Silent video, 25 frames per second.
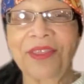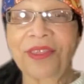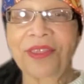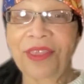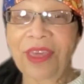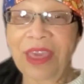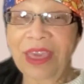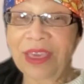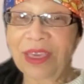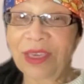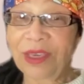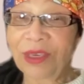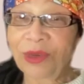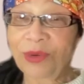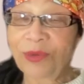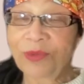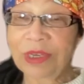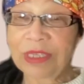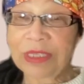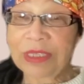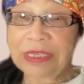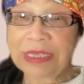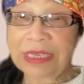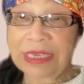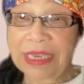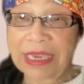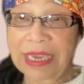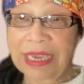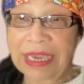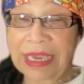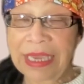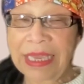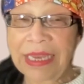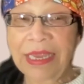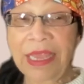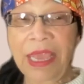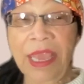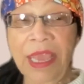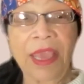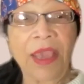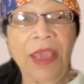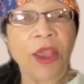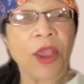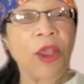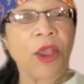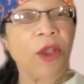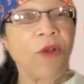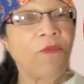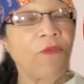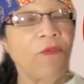Thank you once again.
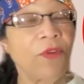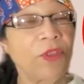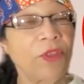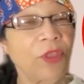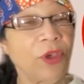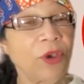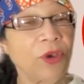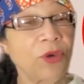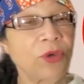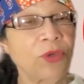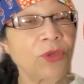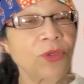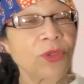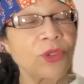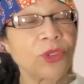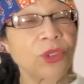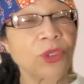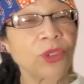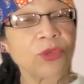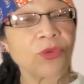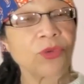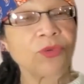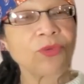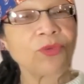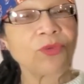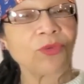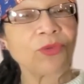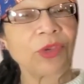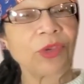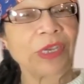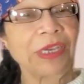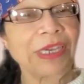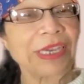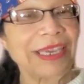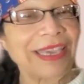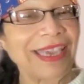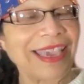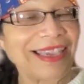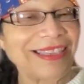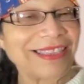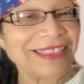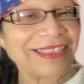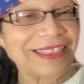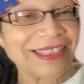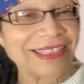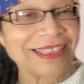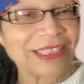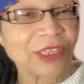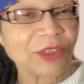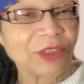For those who catch
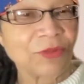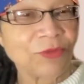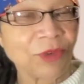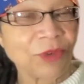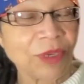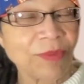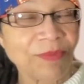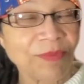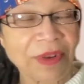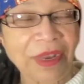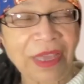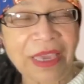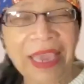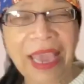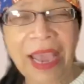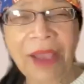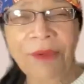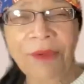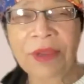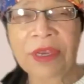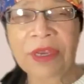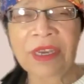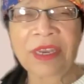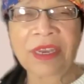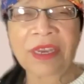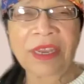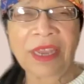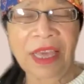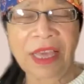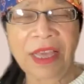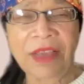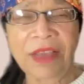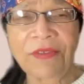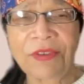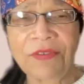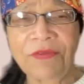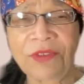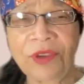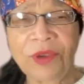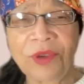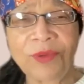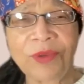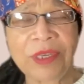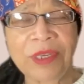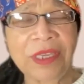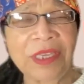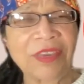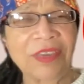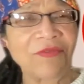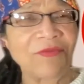this in replay, I would love if you
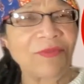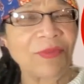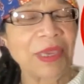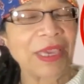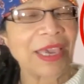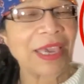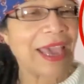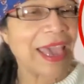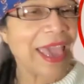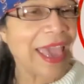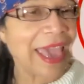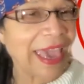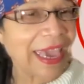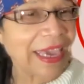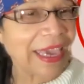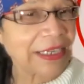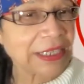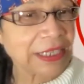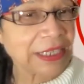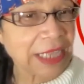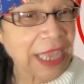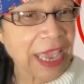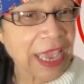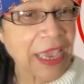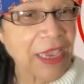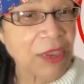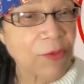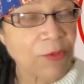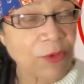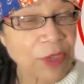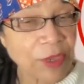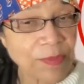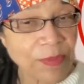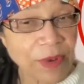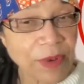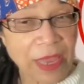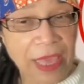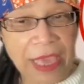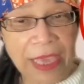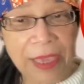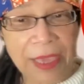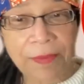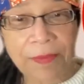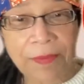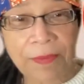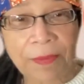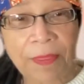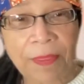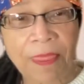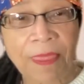would leave me a hashtag replay.
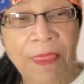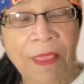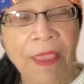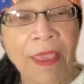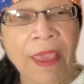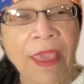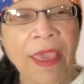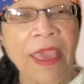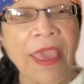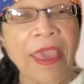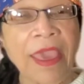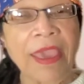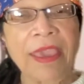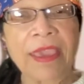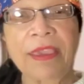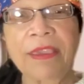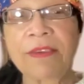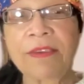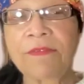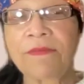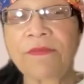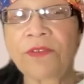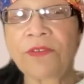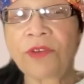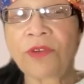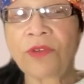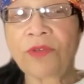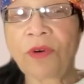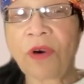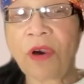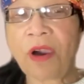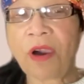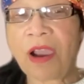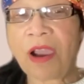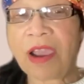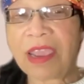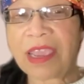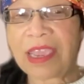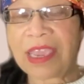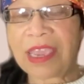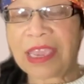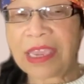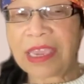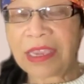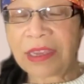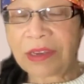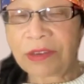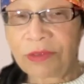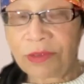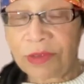If you are
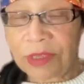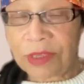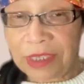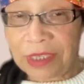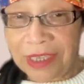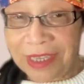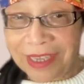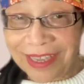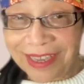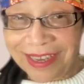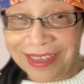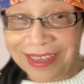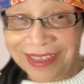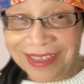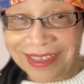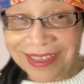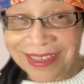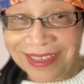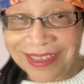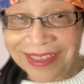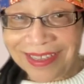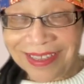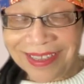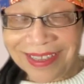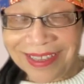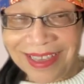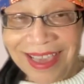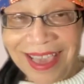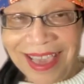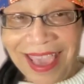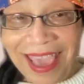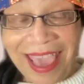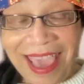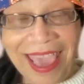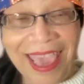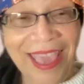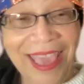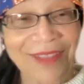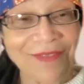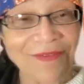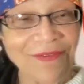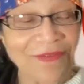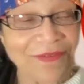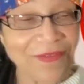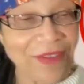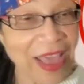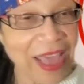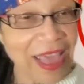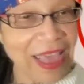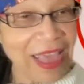interested in
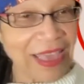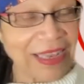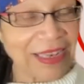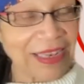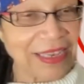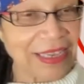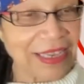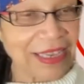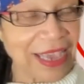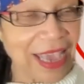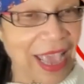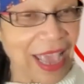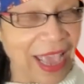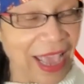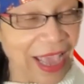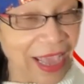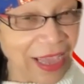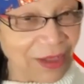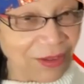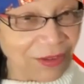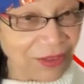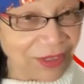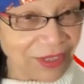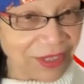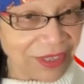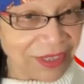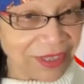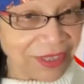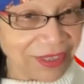finding out